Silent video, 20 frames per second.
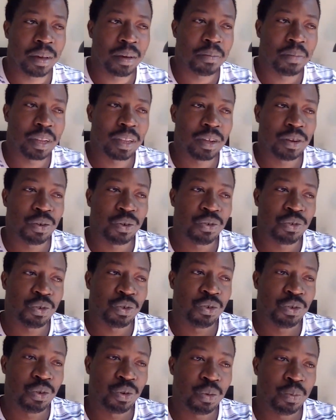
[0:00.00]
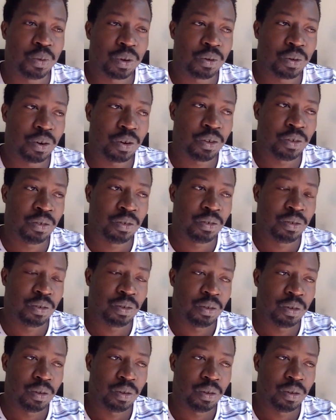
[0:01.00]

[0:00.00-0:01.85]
But then also two, because